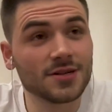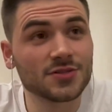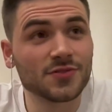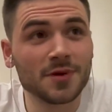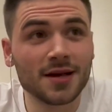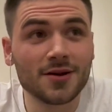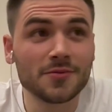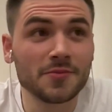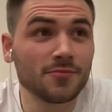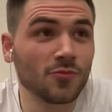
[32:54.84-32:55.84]
years from
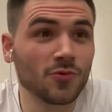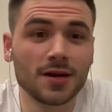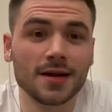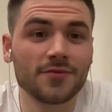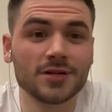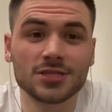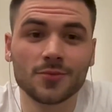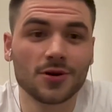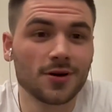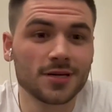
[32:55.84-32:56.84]
now, we're in every
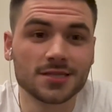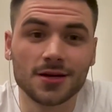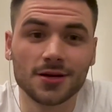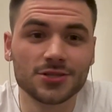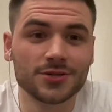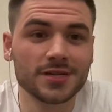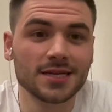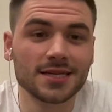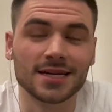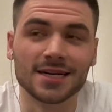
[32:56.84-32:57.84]
gym across the country